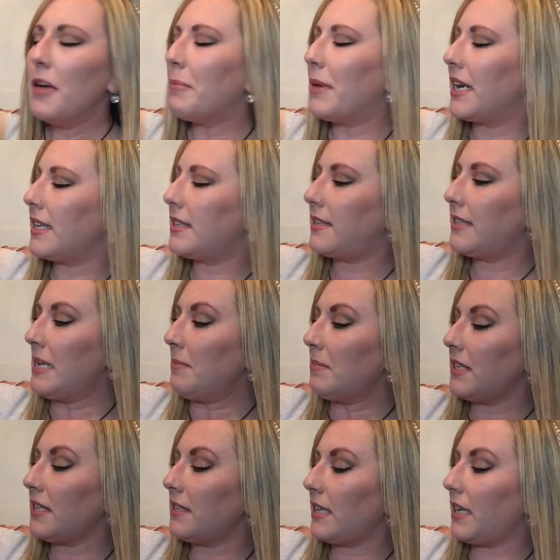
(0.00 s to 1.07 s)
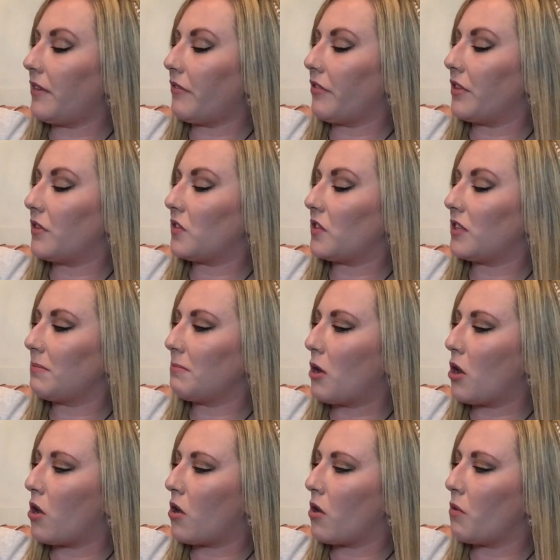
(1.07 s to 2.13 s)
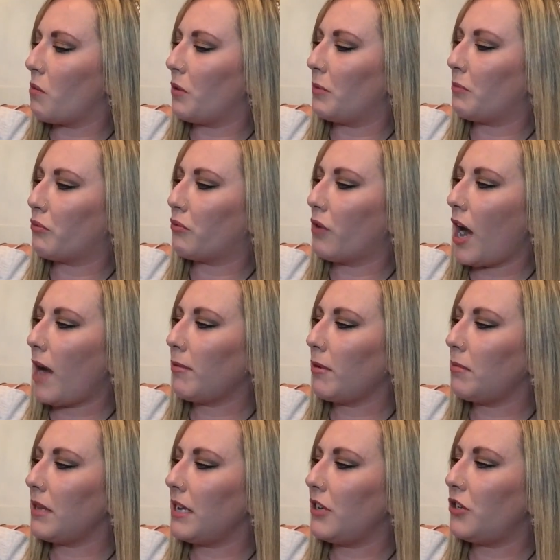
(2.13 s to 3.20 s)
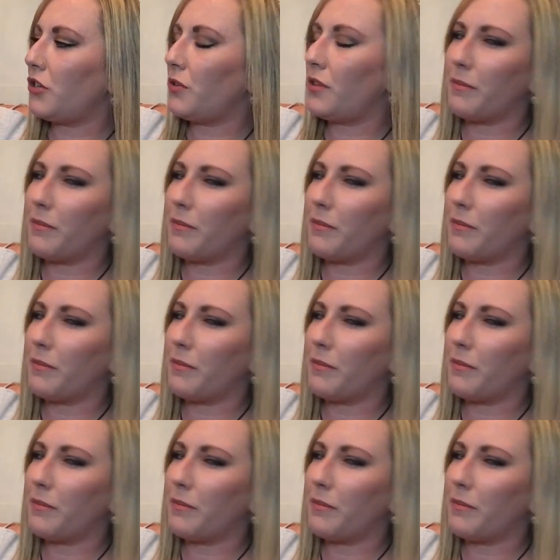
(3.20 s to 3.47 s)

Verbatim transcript: but it seems as if the small would probably do